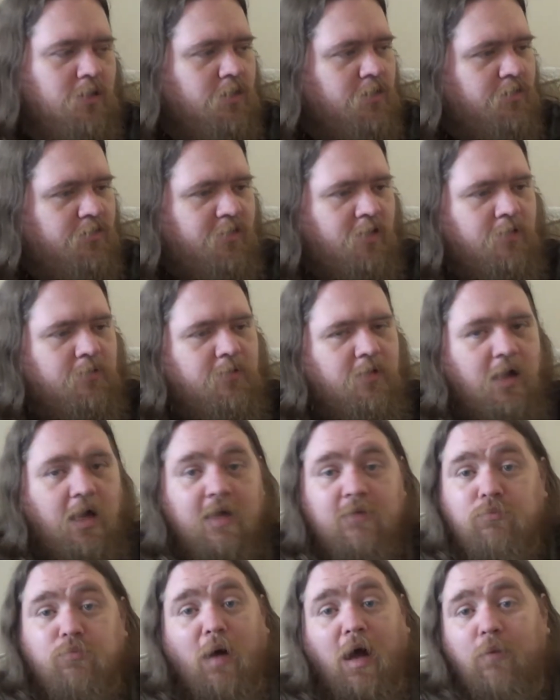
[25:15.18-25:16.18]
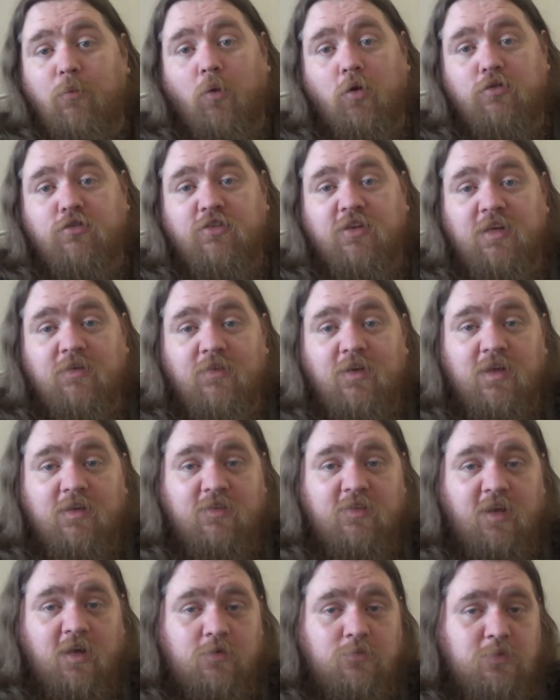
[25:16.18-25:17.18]
So I watch TV
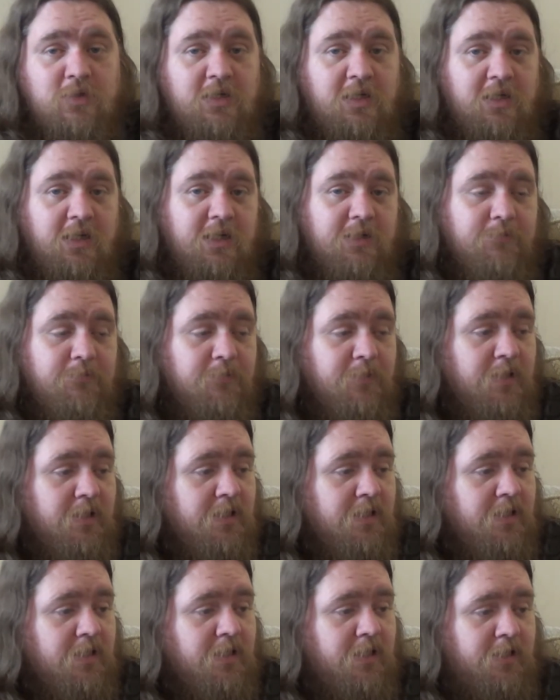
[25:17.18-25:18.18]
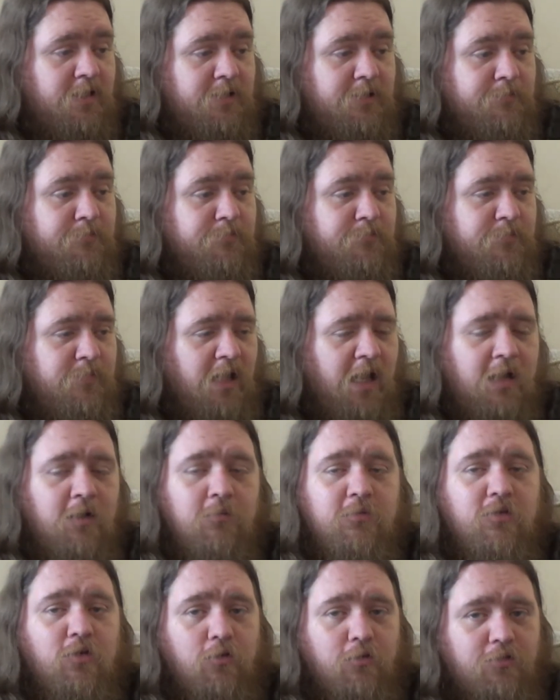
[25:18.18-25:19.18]
instead of reading. I
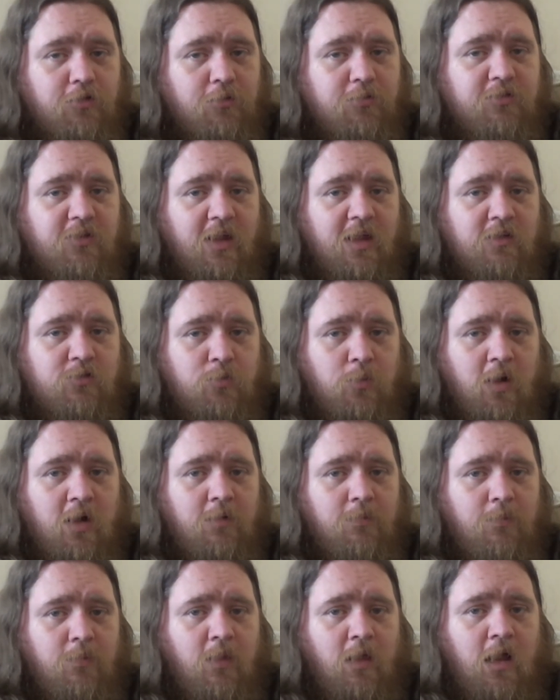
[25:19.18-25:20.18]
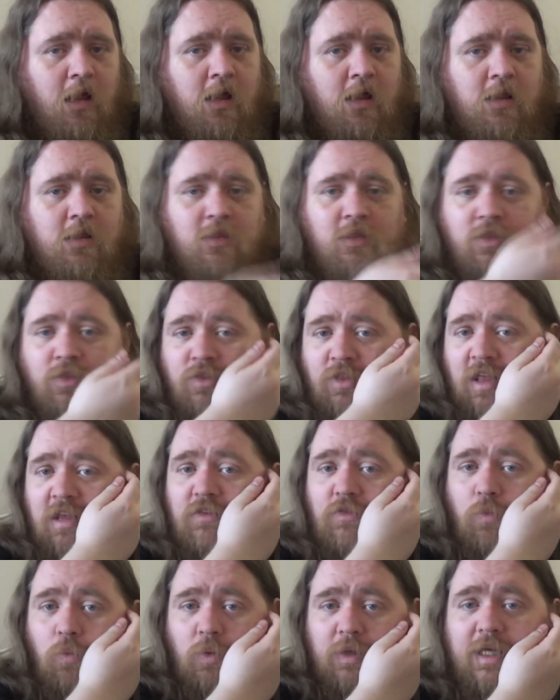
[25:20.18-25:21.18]
would also say as well,
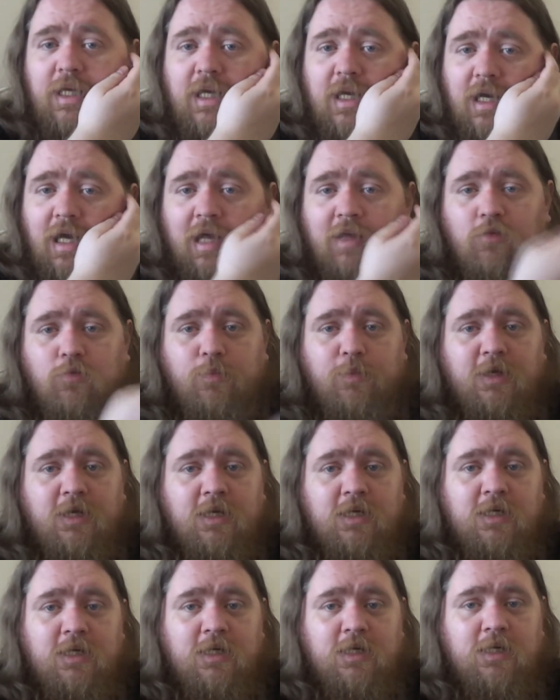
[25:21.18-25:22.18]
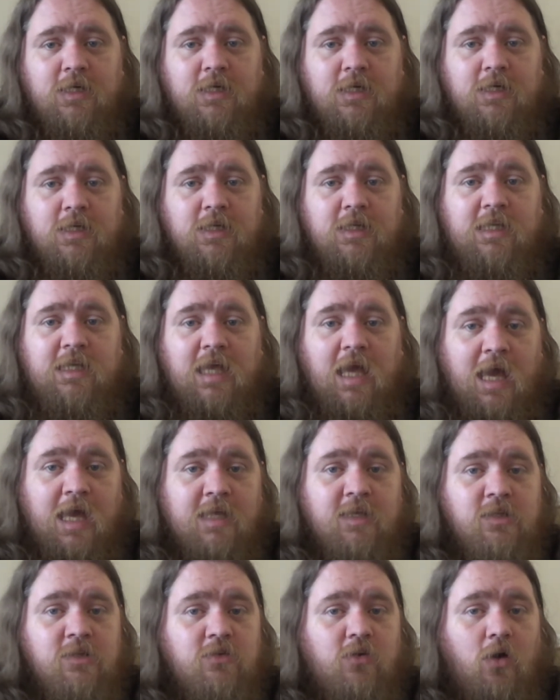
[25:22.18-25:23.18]
this week has been the
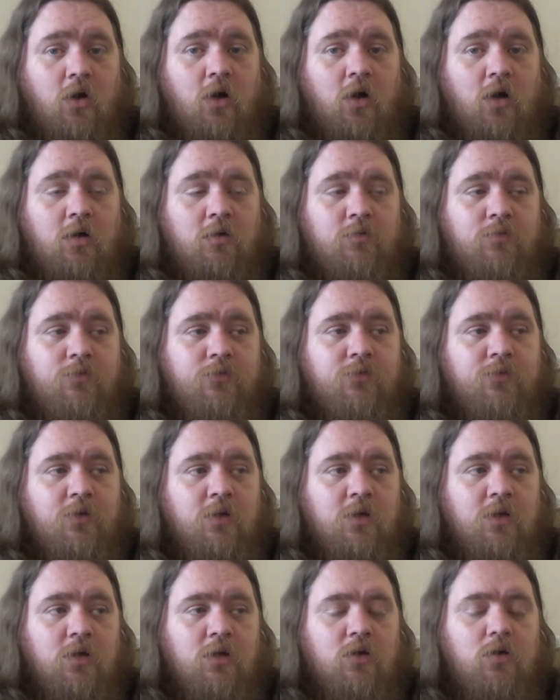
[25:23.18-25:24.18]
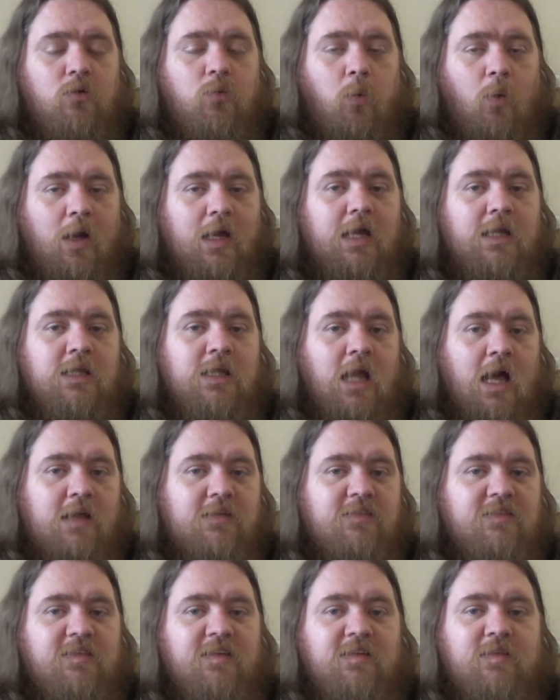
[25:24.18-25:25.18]
end of quite a
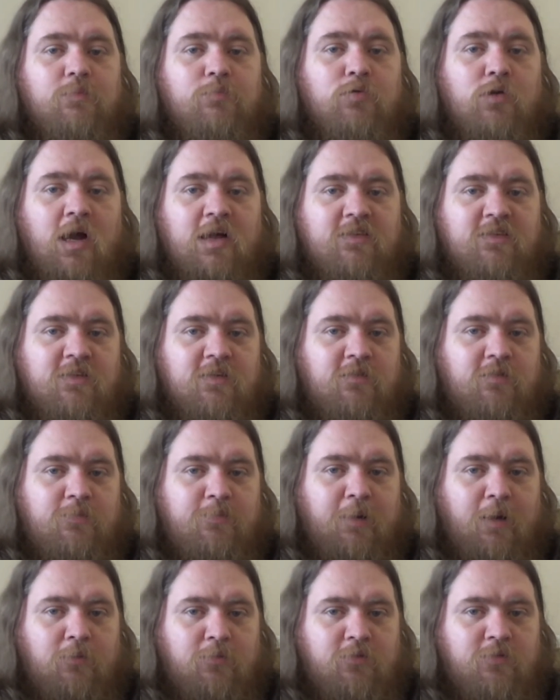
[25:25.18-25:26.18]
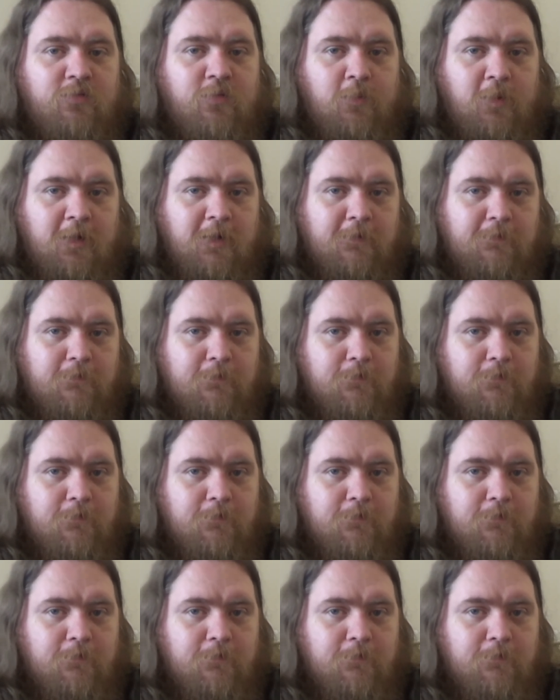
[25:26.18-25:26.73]
nasty depressive bout for me.